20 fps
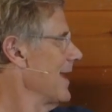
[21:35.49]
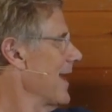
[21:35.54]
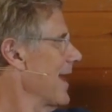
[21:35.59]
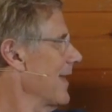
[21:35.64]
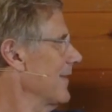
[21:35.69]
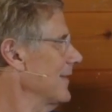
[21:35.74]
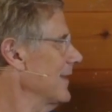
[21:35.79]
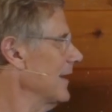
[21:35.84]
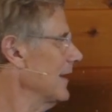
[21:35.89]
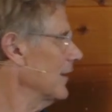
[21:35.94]

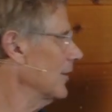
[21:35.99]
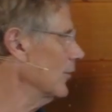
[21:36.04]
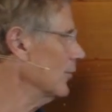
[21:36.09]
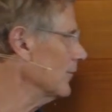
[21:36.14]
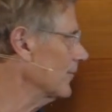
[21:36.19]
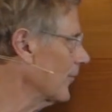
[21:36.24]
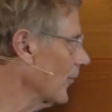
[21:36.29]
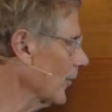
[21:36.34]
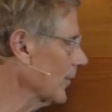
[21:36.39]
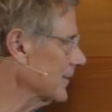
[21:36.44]
And then in
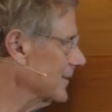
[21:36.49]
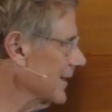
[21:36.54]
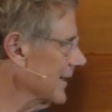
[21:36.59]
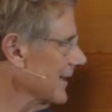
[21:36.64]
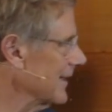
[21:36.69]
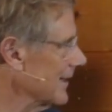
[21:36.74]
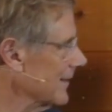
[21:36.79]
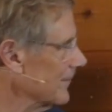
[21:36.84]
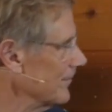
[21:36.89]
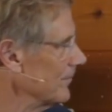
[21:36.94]
Luke
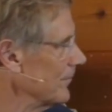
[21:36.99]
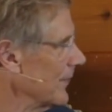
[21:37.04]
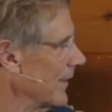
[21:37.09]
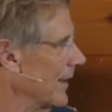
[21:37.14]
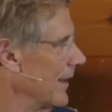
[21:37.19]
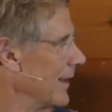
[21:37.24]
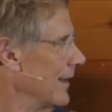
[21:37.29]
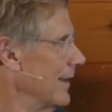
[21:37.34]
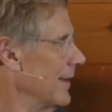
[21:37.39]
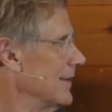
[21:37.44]
14,
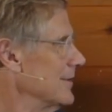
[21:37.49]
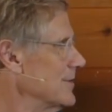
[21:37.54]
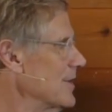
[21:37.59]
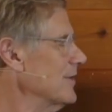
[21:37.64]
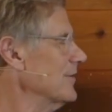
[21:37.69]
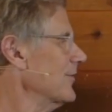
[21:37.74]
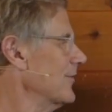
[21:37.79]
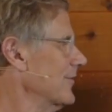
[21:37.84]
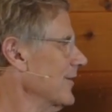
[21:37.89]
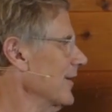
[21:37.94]

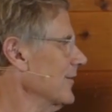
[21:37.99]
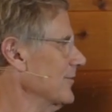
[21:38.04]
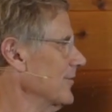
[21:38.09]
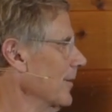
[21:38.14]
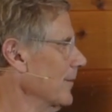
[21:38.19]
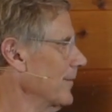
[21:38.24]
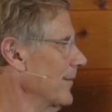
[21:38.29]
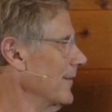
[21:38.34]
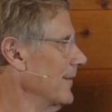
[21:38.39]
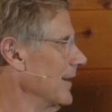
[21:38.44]
Jesus does
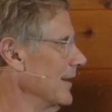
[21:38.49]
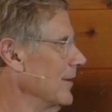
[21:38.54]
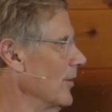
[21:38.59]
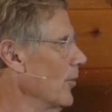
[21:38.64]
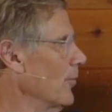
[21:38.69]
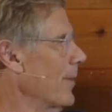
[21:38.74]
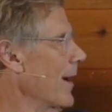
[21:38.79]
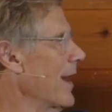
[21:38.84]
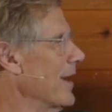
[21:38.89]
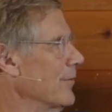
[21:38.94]
something that
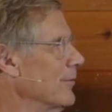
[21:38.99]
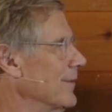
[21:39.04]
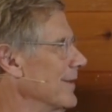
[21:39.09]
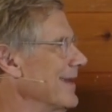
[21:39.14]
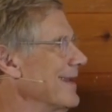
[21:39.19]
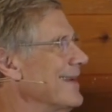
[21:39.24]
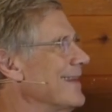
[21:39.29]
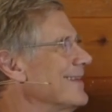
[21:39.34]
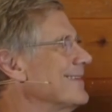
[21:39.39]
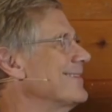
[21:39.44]
nobody with
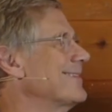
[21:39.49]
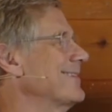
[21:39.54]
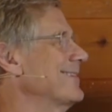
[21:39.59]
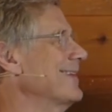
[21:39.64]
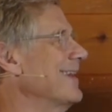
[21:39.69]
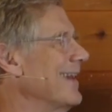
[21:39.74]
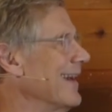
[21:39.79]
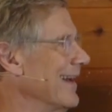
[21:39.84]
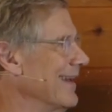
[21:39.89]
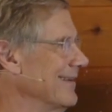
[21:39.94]
any
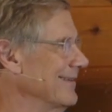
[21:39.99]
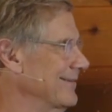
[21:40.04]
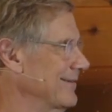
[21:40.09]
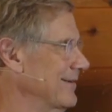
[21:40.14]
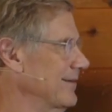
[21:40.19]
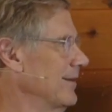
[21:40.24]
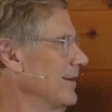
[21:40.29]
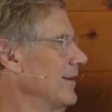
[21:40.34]
sense